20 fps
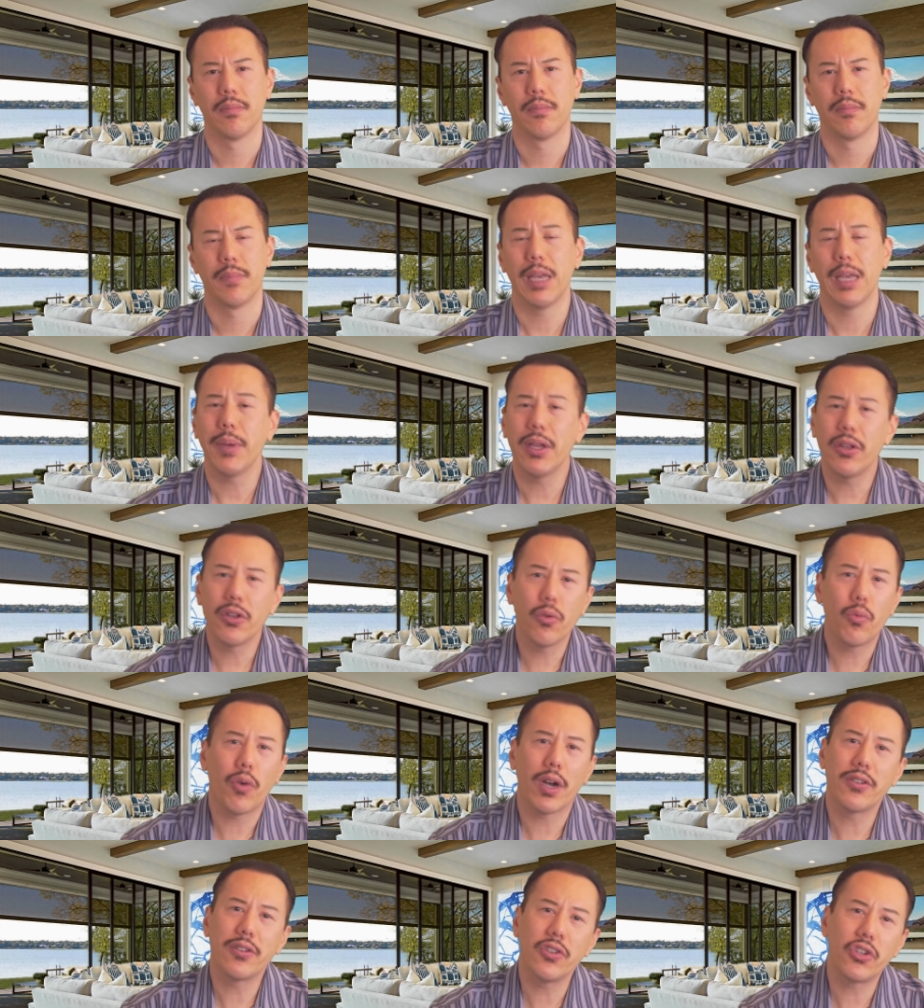Maybe you
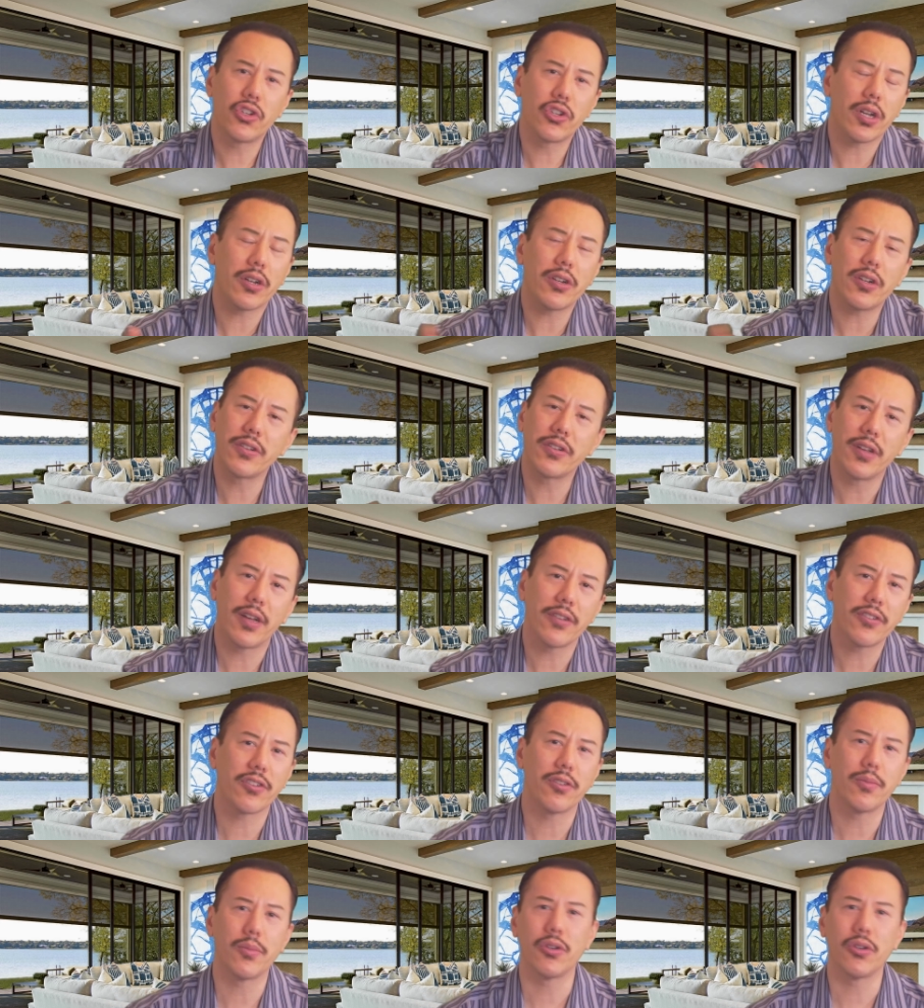want to share your
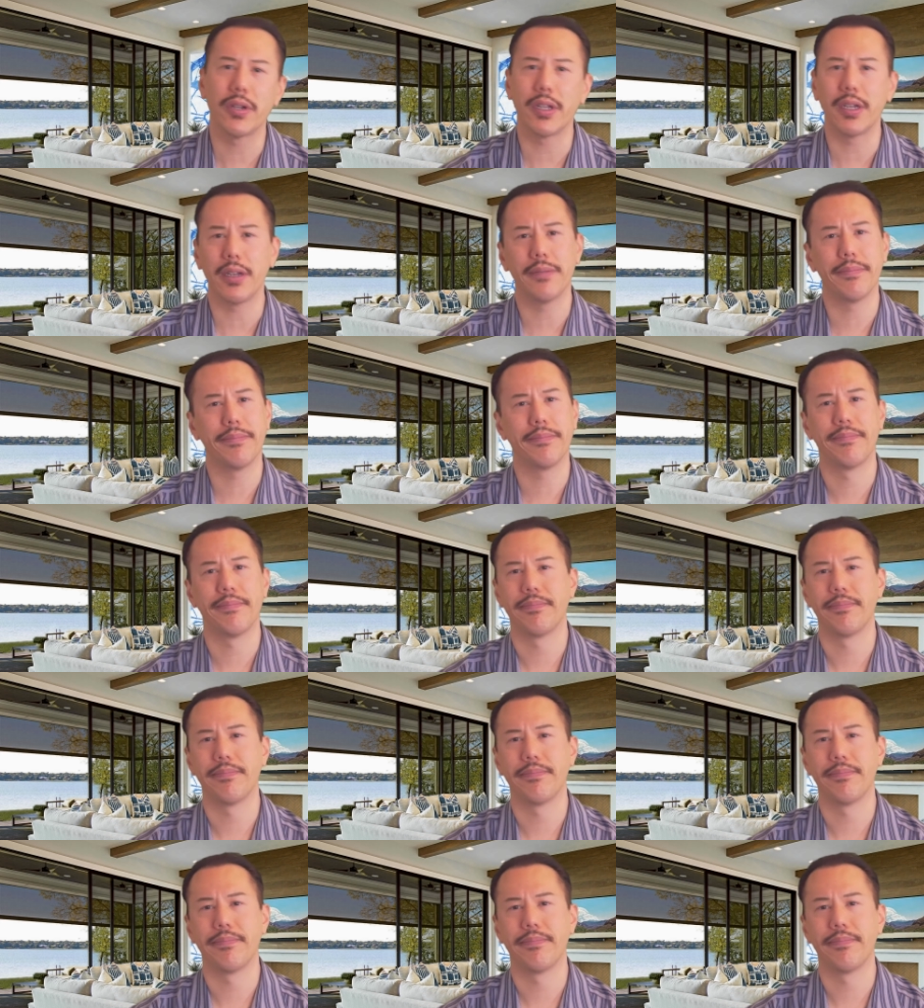testimony